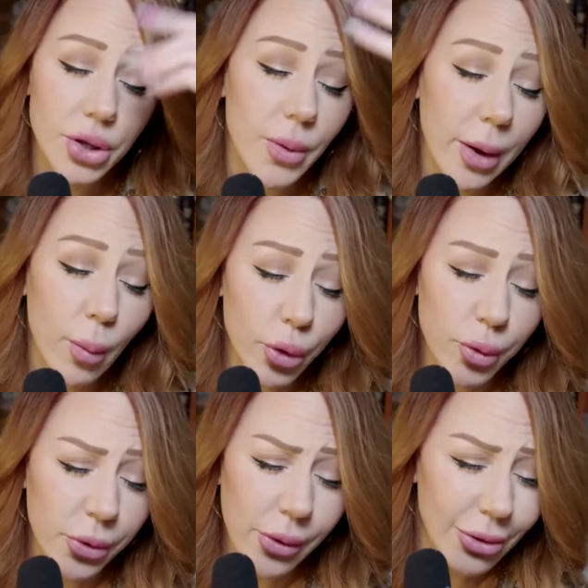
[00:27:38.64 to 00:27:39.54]
So I can
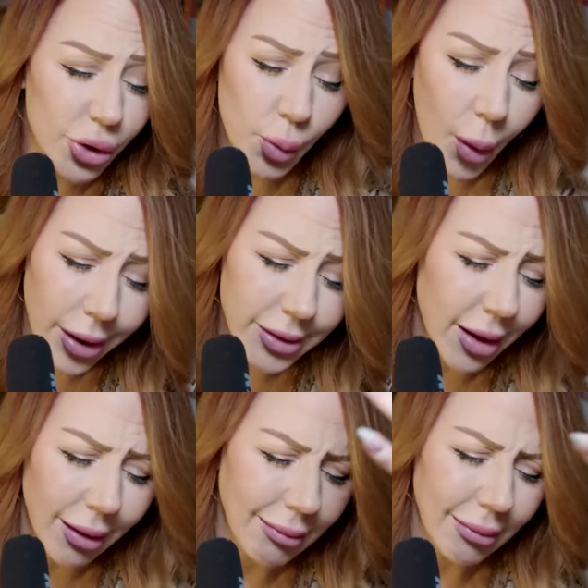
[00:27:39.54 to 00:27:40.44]
worship the ground she
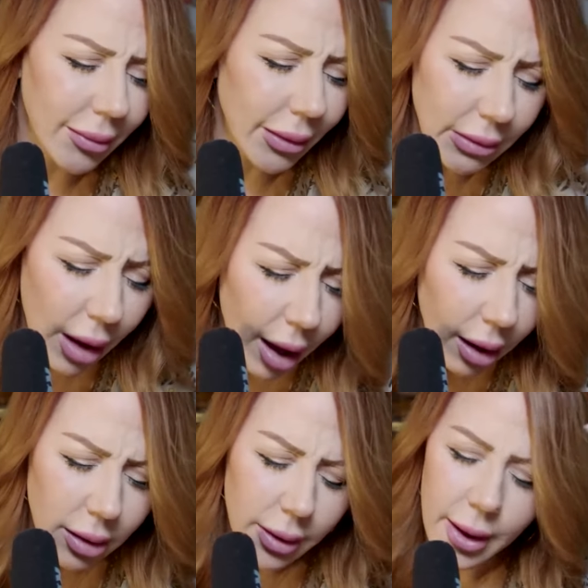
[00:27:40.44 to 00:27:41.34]
walks on. Duh.
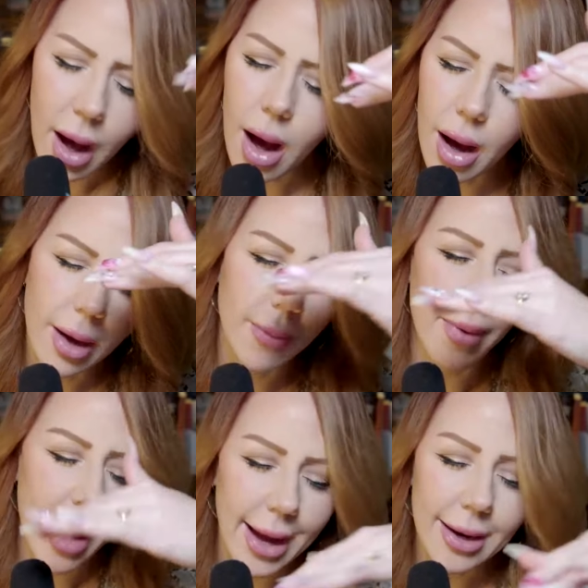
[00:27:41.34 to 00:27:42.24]

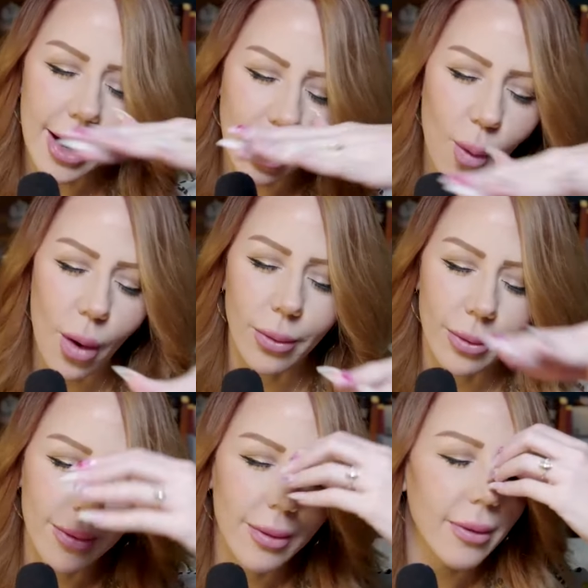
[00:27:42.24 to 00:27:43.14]
Um, and I quote.
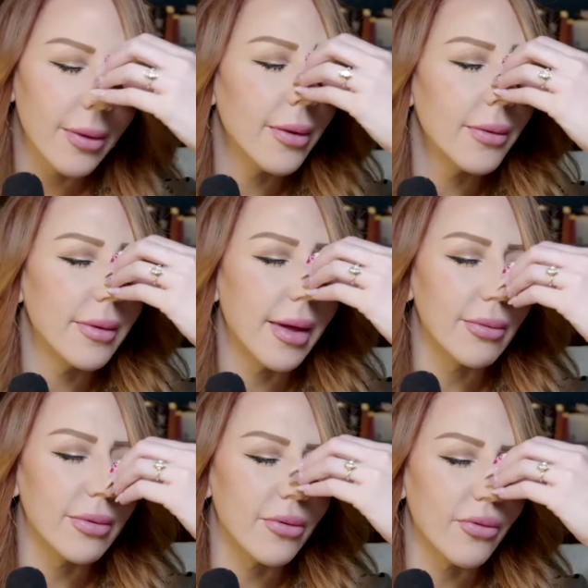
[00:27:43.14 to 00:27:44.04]

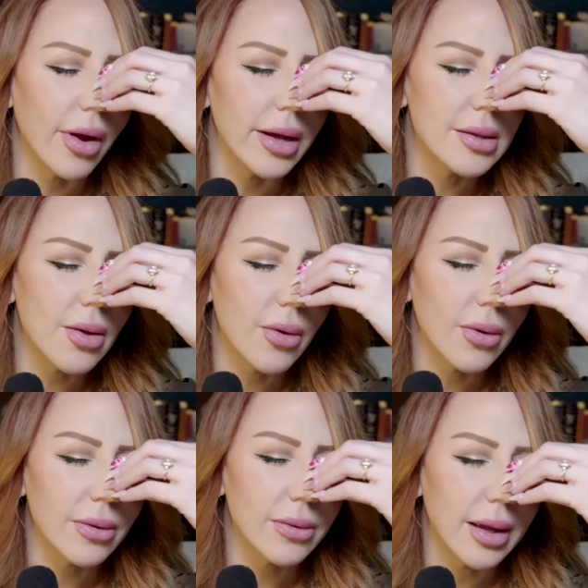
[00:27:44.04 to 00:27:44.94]
That was the phrase.
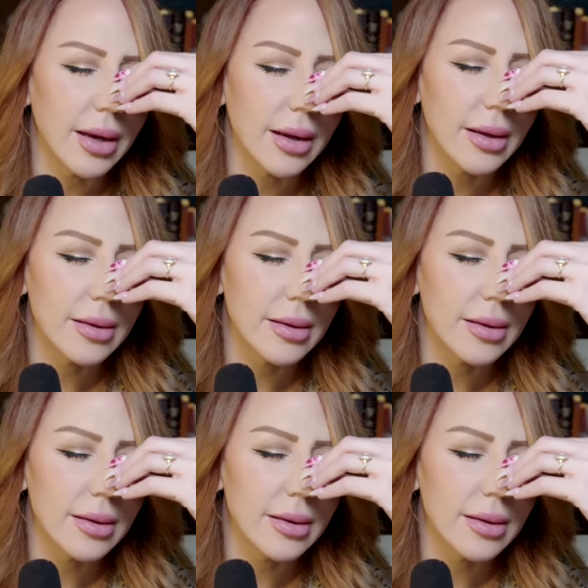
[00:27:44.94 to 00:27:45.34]
Hold on.